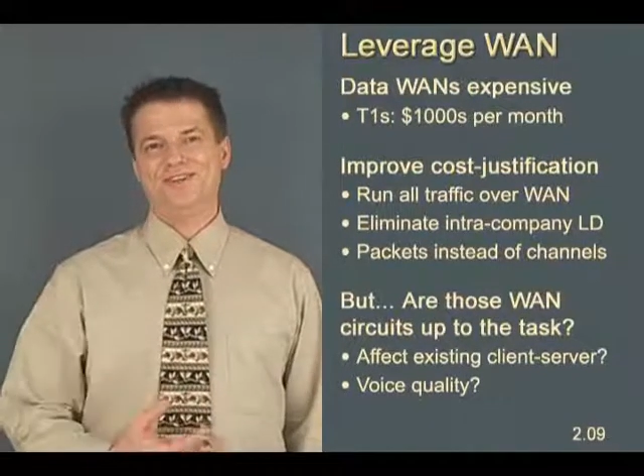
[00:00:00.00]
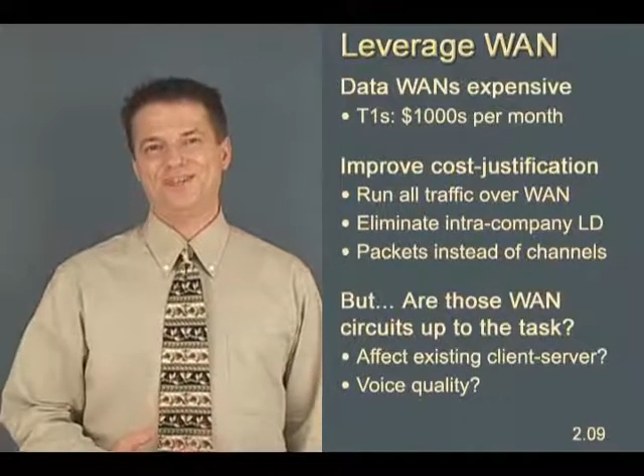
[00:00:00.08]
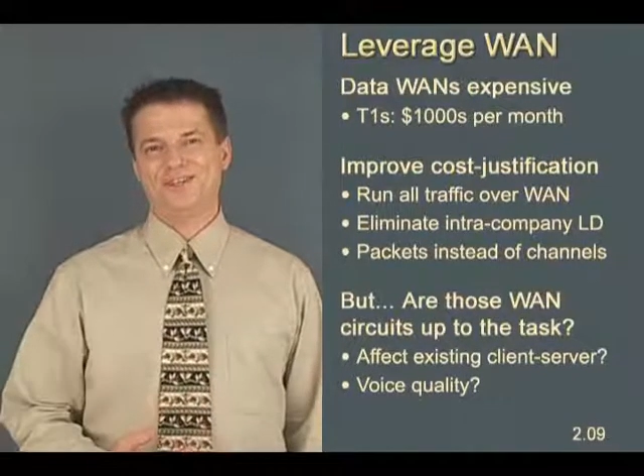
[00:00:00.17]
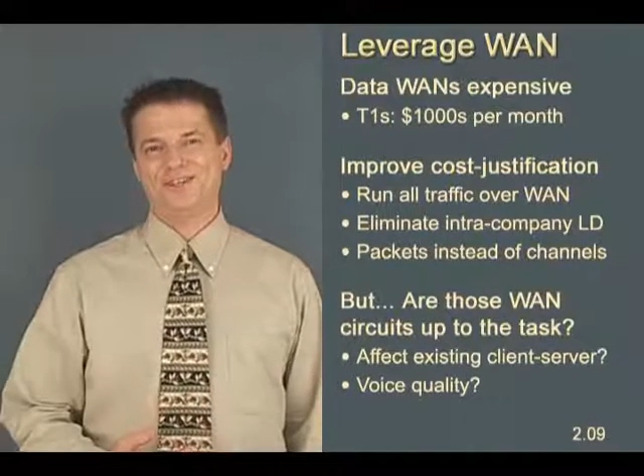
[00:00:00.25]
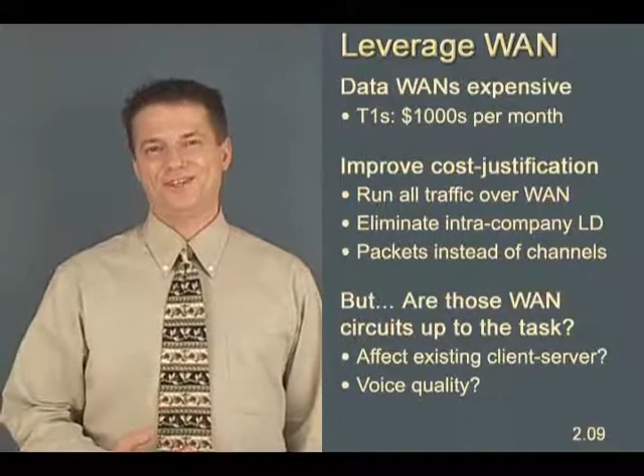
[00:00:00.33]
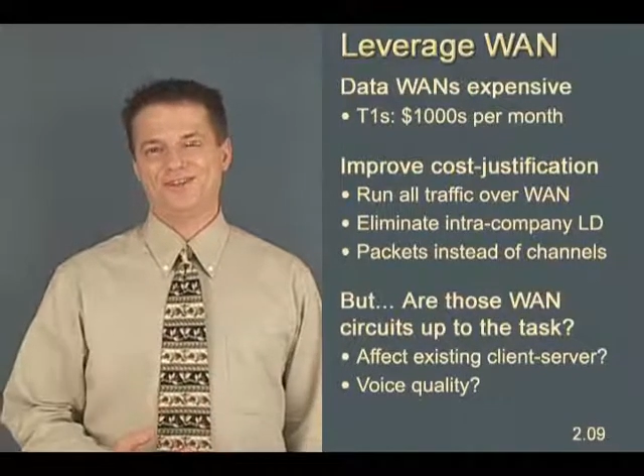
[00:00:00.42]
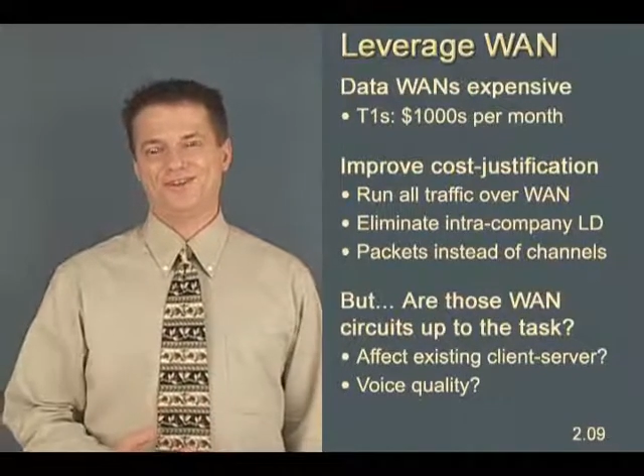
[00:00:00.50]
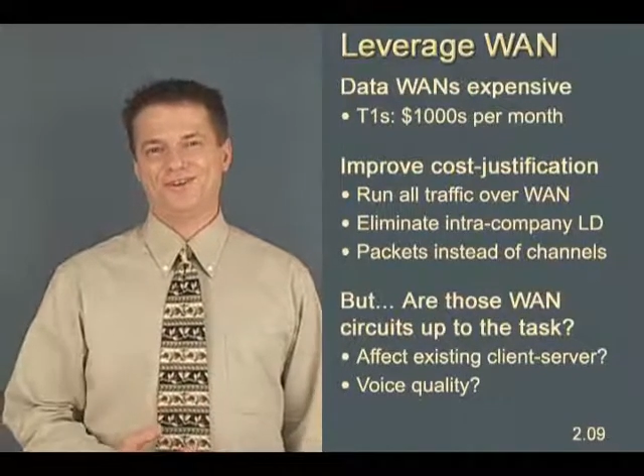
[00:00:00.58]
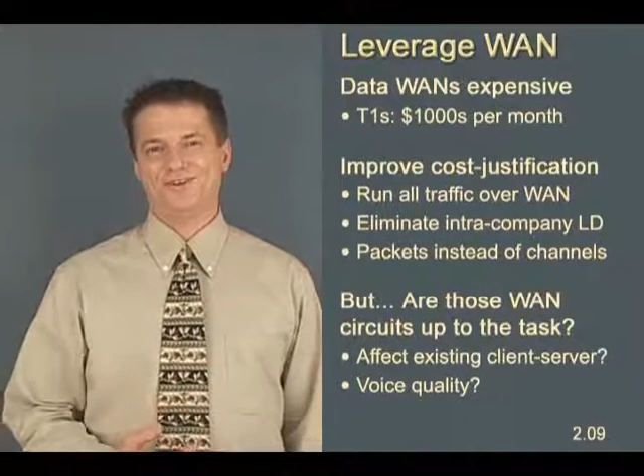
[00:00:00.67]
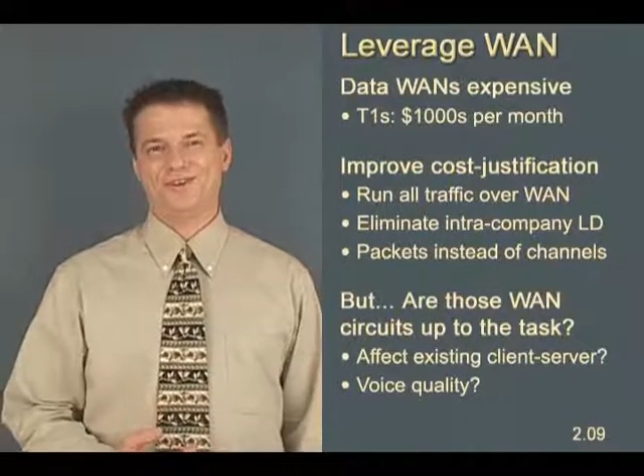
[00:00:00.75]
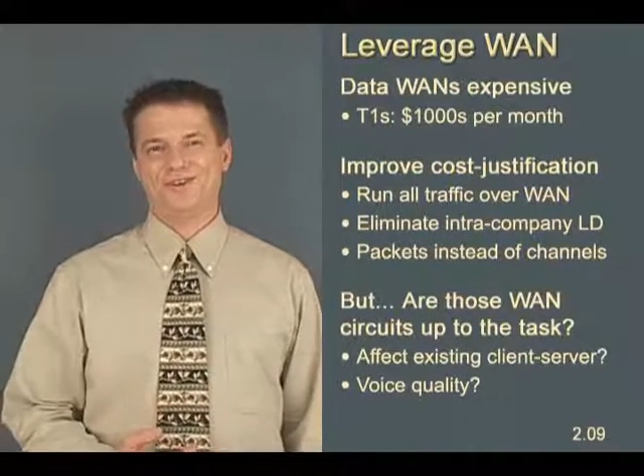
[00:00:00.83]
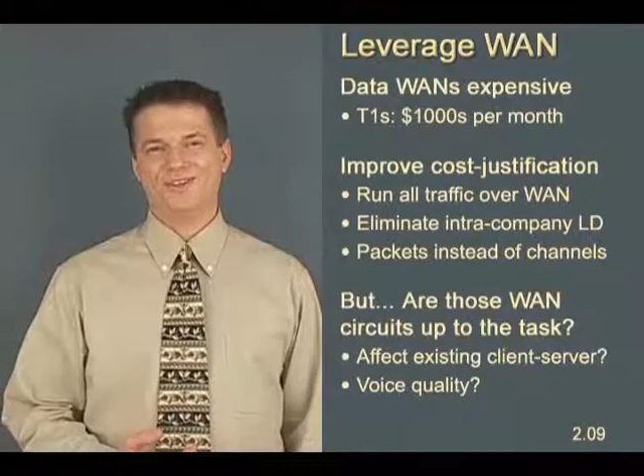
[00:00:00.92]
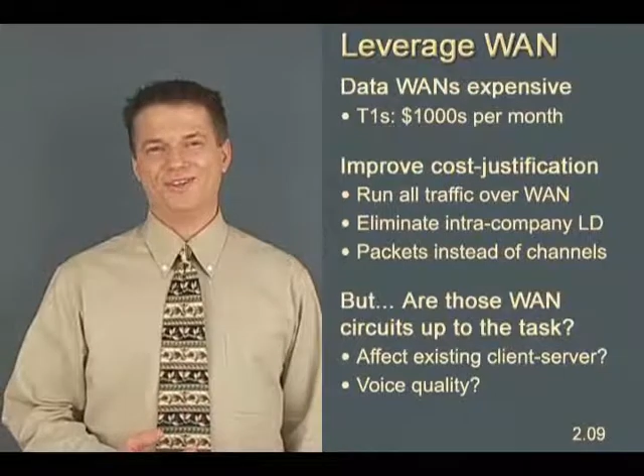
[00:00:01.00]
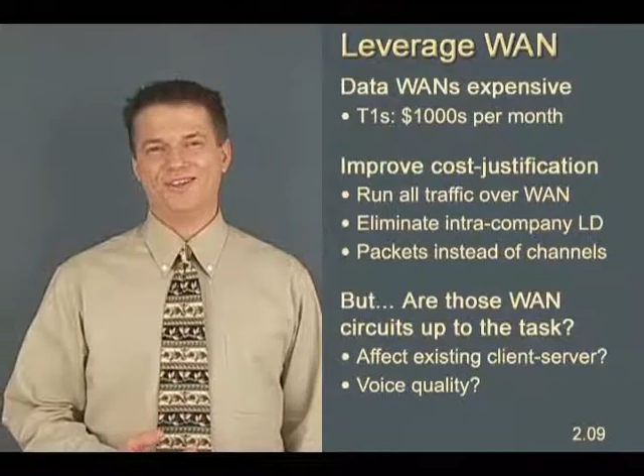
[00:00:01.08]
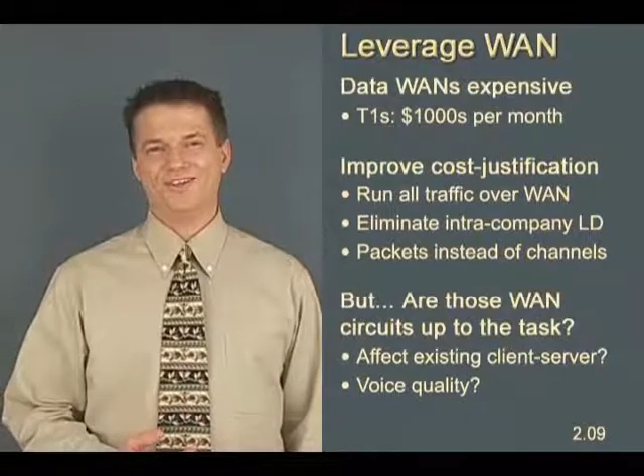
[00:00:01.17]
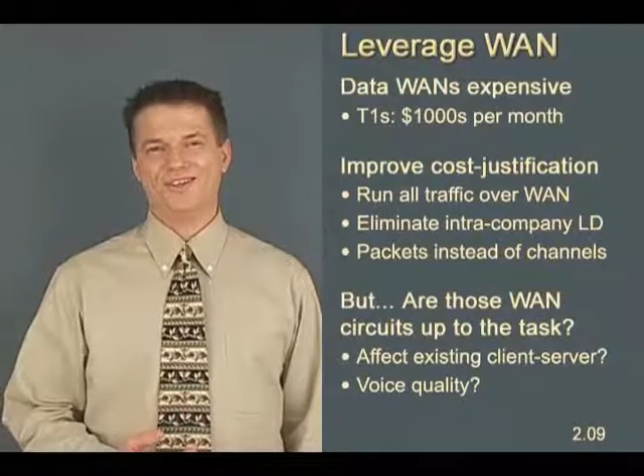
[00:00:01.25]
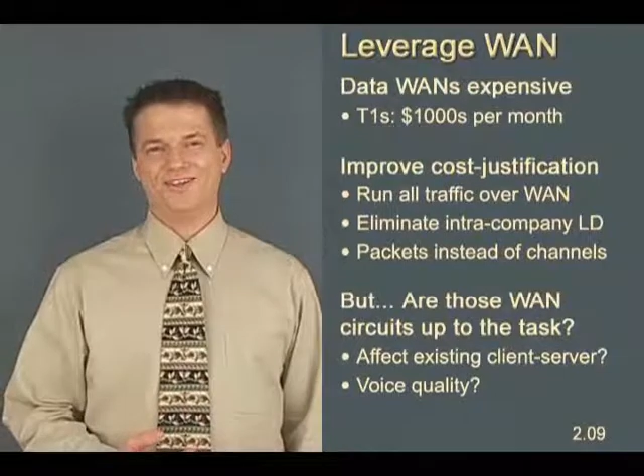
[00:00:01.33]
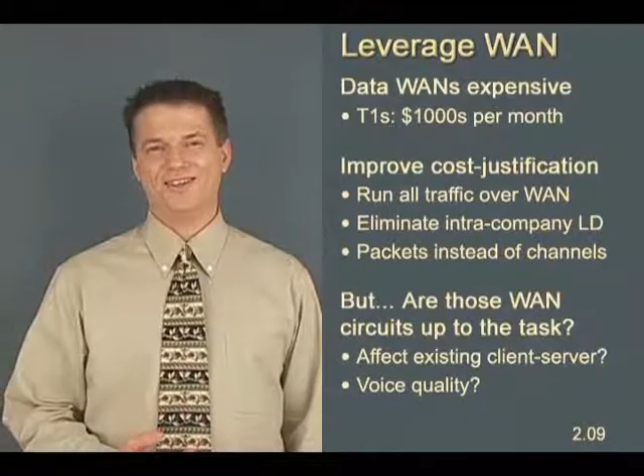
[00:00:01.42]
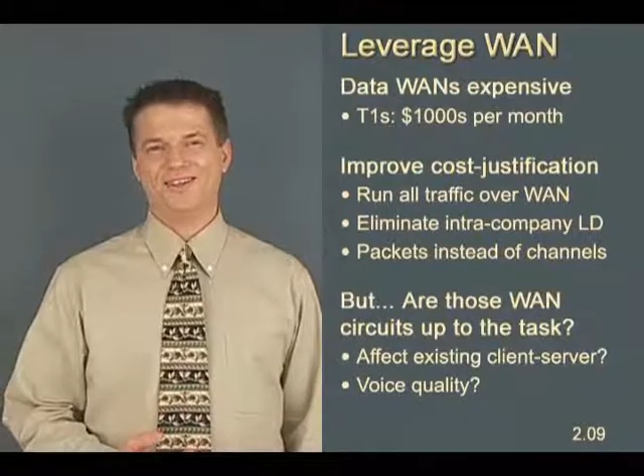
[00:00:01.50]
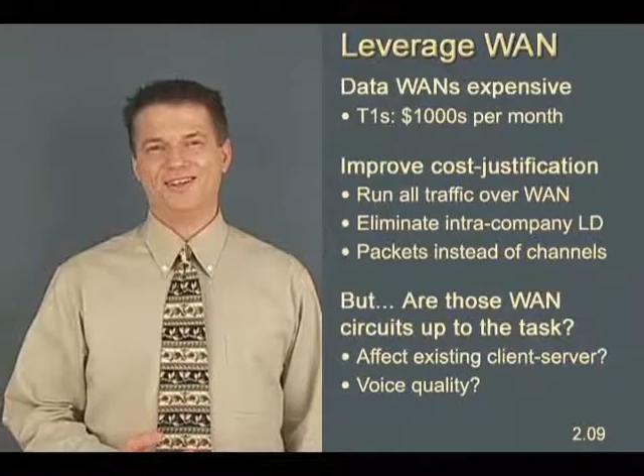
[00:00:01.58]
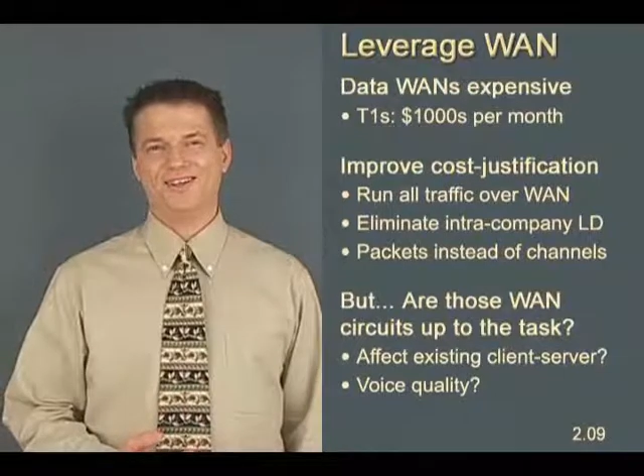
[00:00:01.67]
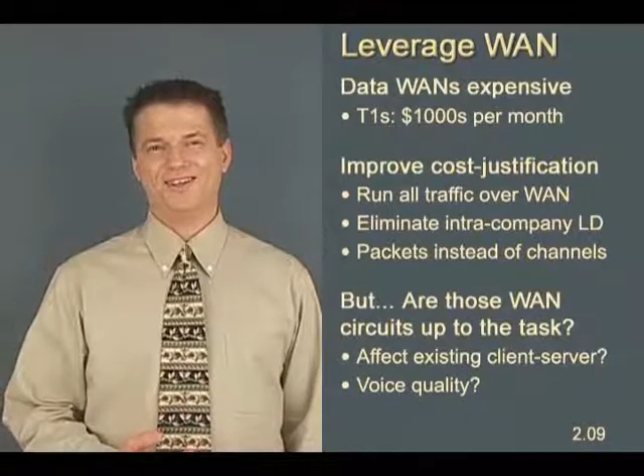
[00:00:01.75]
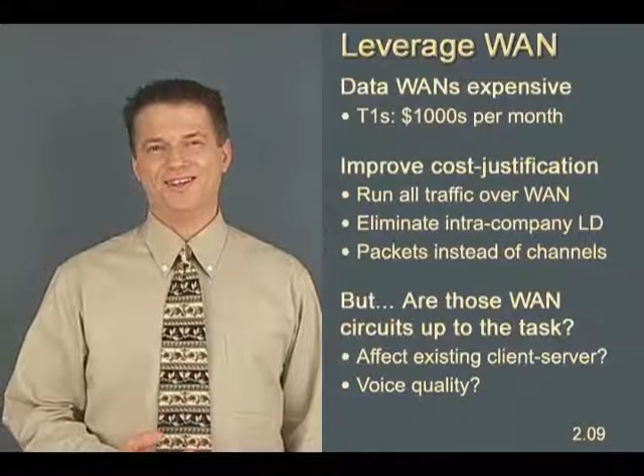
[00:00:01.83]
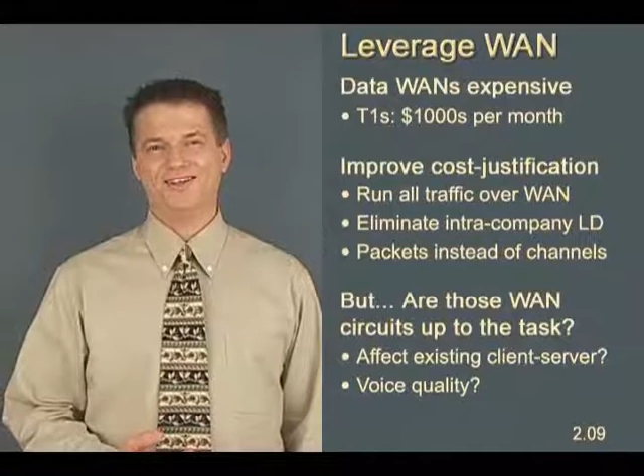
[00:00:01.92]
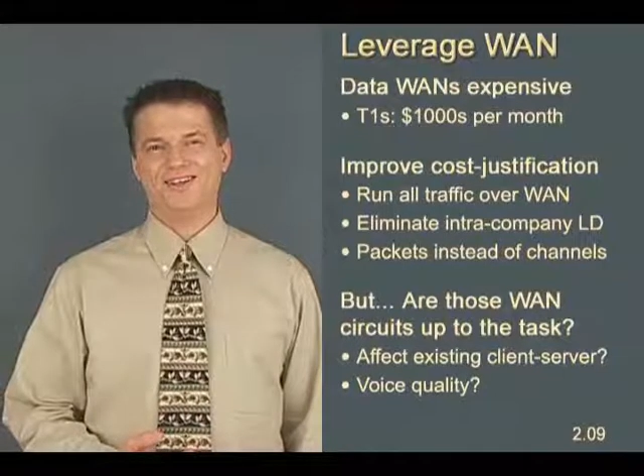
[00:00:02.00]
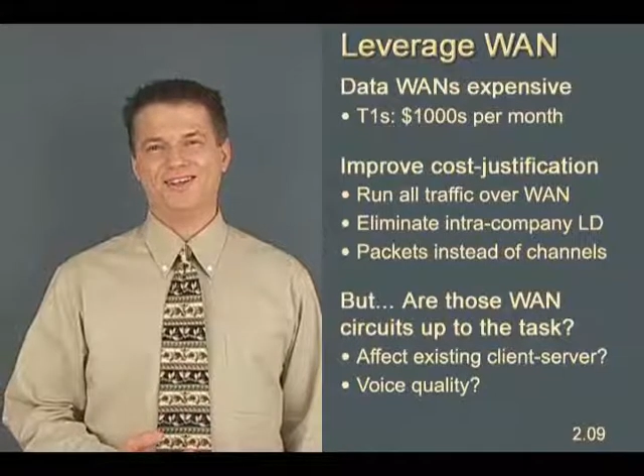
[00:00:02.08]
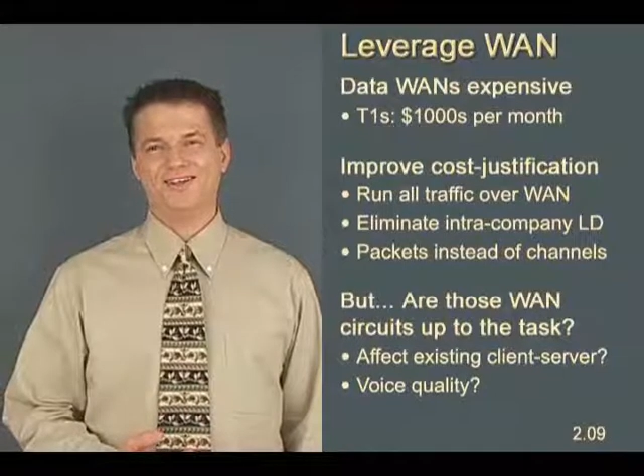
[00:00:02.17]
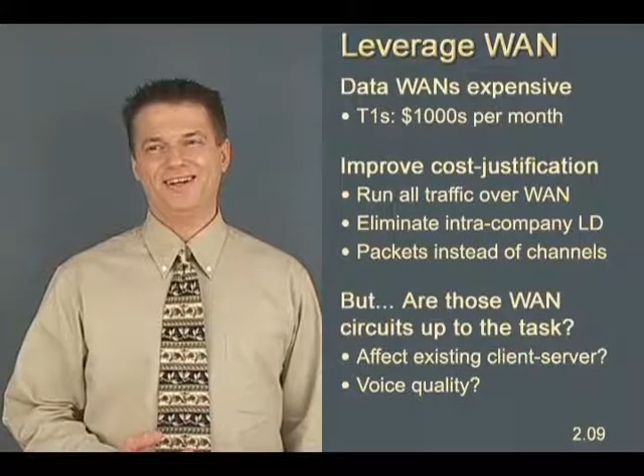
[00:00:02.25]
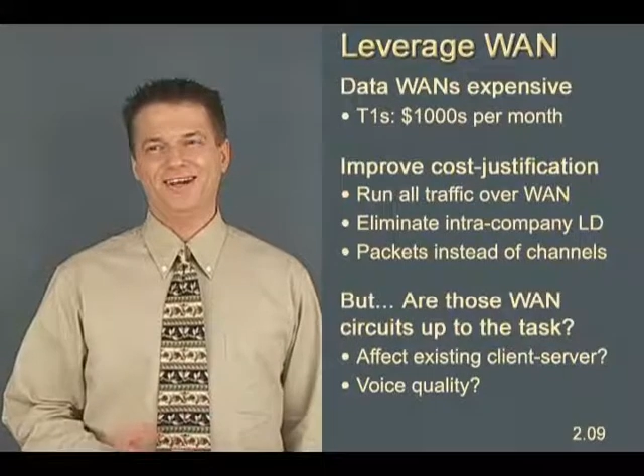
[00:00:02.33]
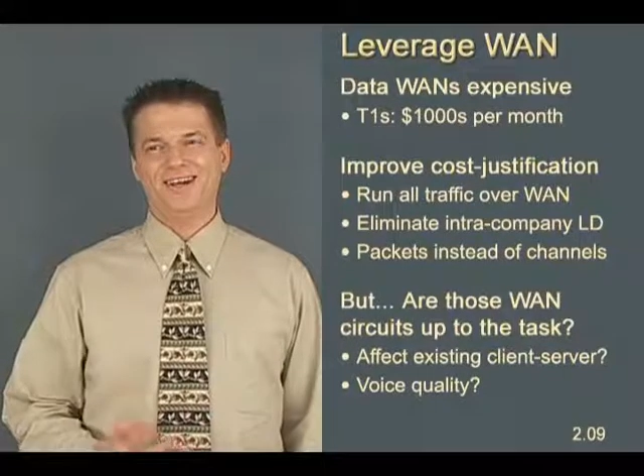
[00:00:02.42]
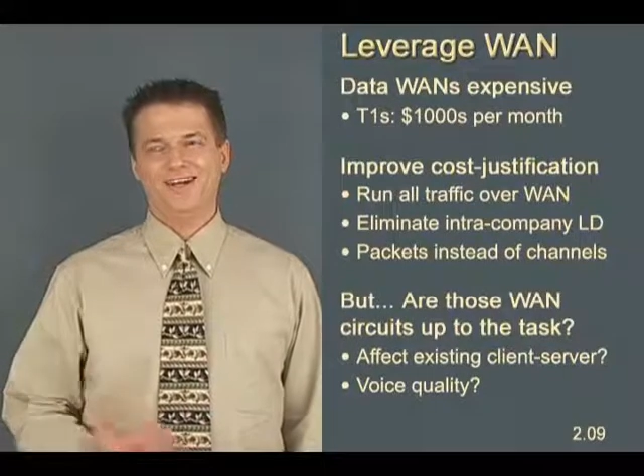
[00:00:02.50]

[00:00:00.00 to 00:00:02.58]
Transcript: transfer across that dedicated line,